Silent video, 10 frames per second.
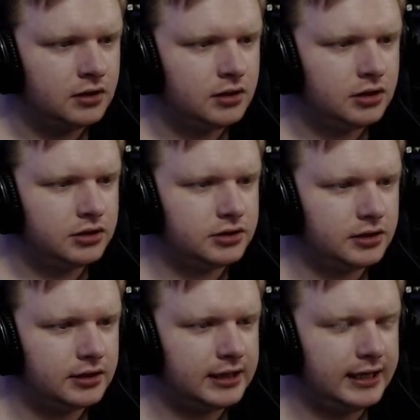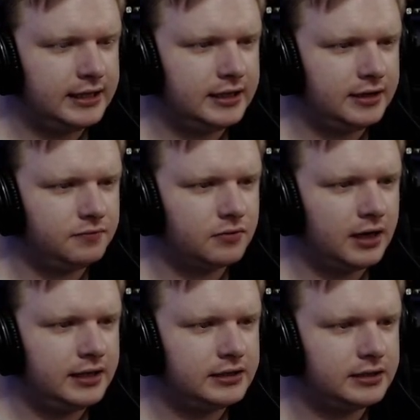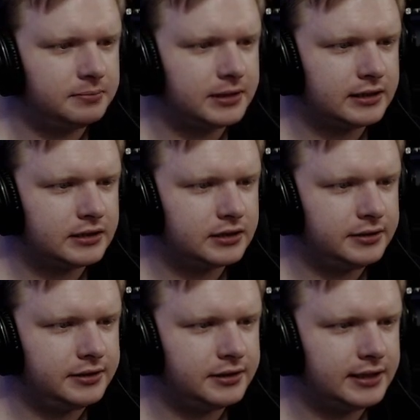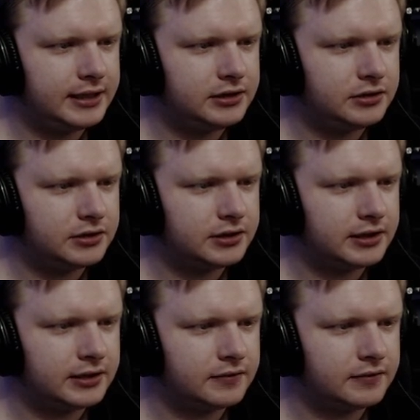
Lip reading: So they had them raised a bit too, interesting.